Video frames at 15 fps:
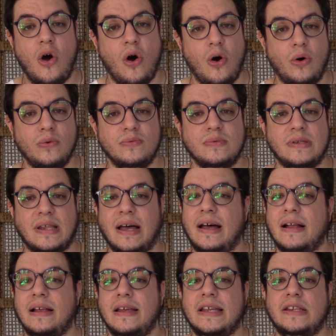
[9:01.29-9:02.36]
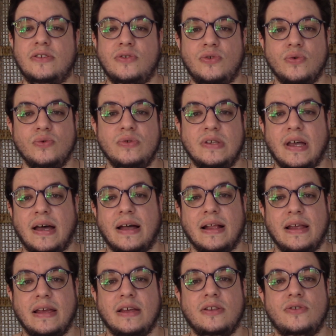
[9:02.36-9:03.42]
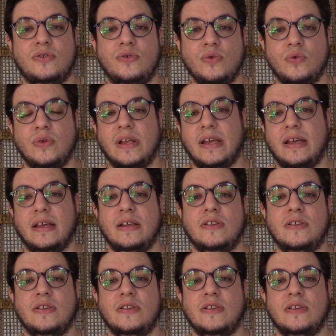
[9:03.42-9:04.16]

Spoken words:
Om Tare, Tu Tare, Ture,